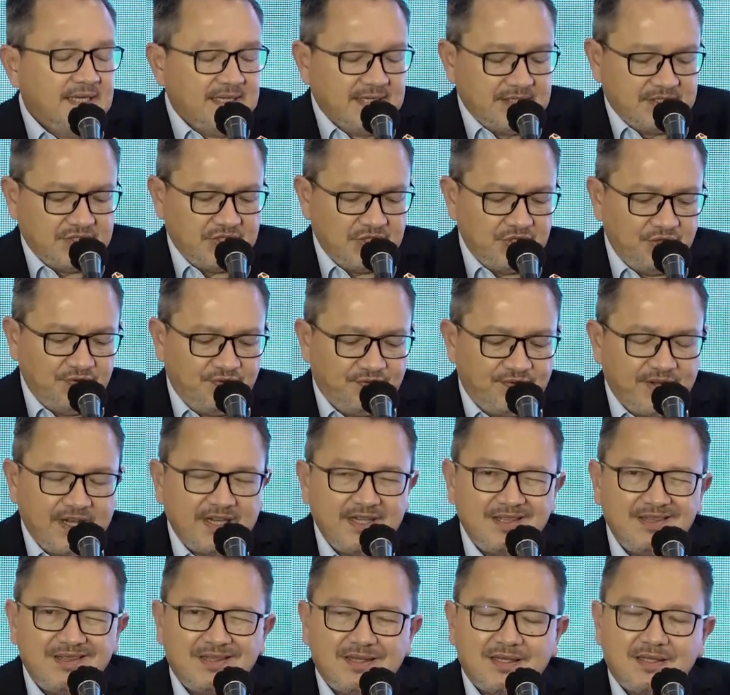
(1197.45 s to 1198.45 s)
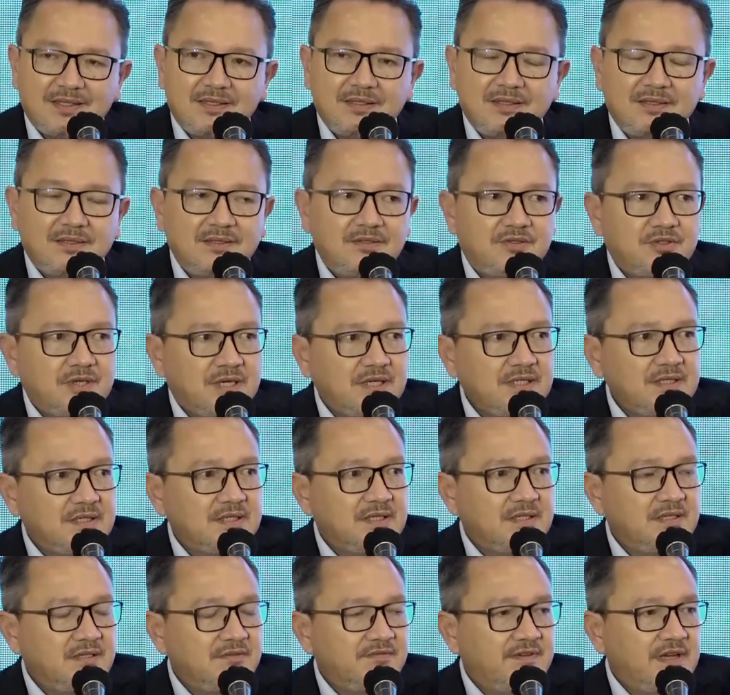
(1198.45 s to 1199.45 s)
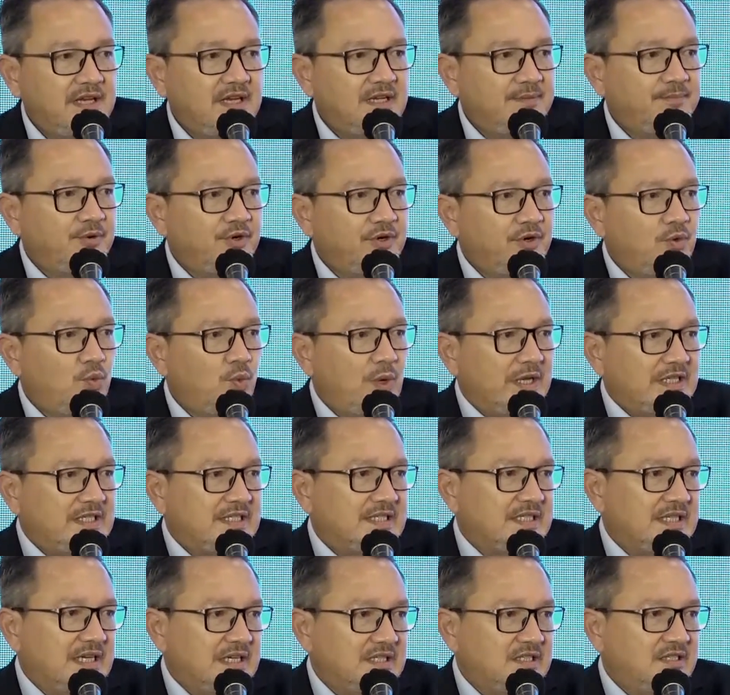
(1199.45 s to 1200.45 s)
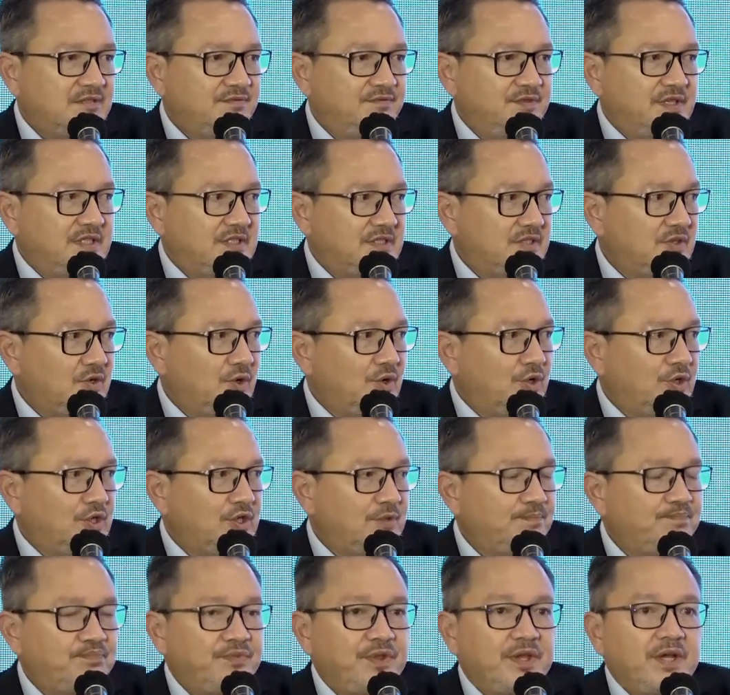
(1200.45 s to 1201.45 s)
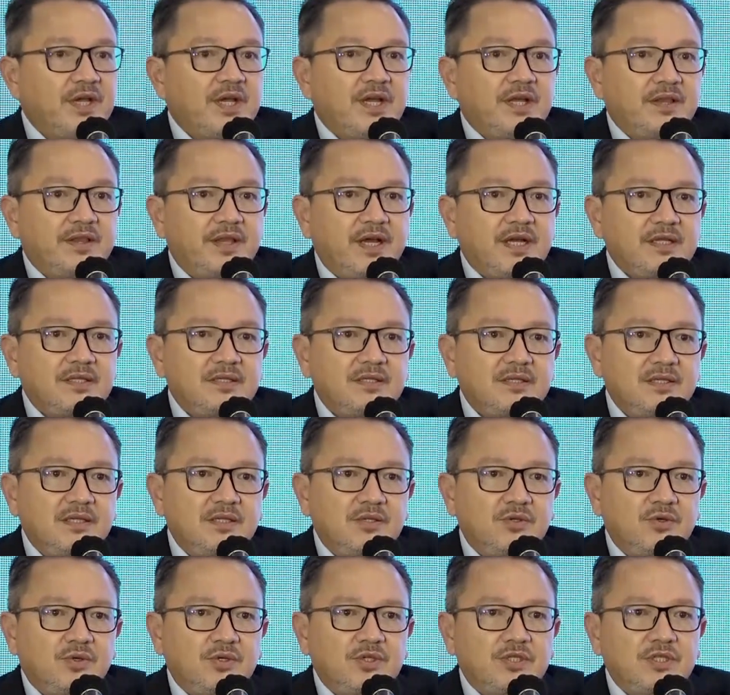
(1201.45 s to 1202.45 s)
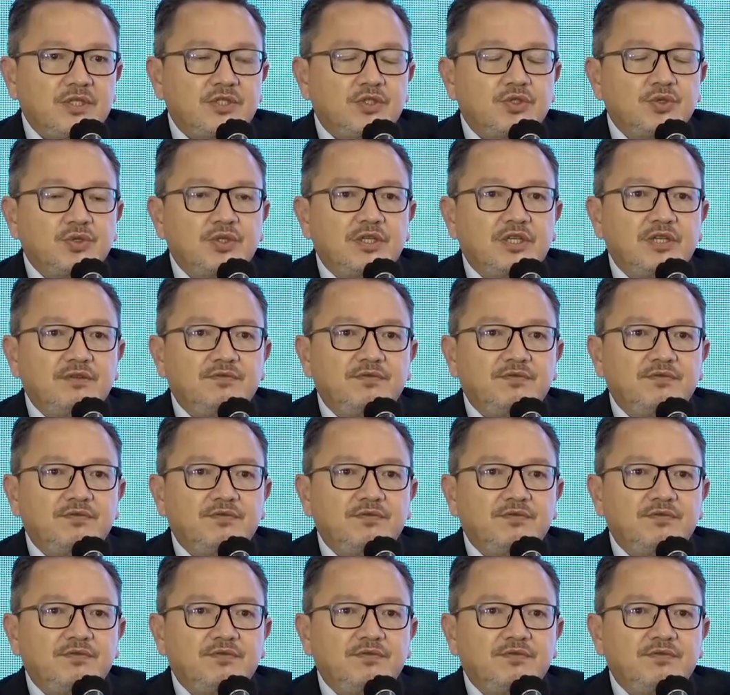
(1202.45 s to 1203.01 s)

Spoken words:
So you find that drugs are developed on a one-size-fits-all. That's in order to give